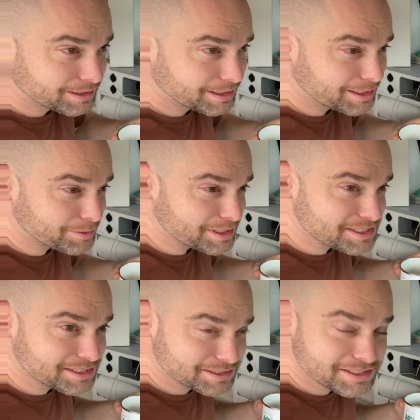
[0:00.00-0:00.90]
anyway,
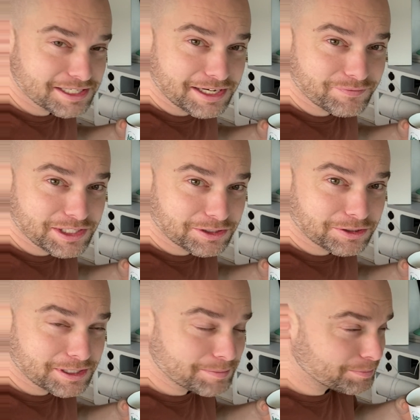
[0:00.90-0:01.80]
it's kind of
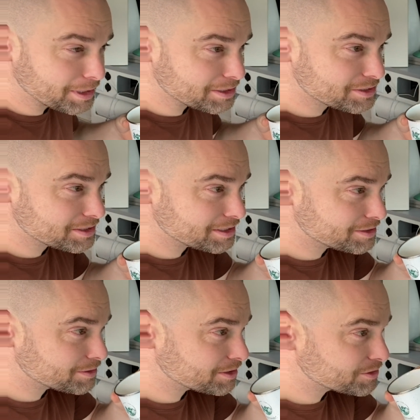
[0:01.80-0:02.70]
vinegary, but it's
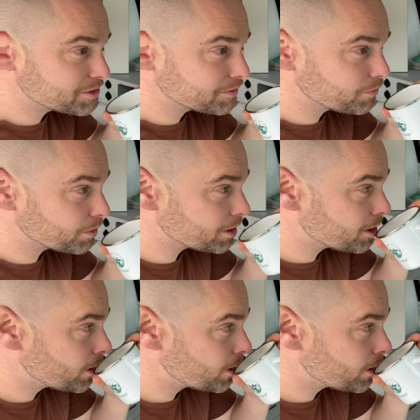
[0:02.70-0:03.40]
good for you.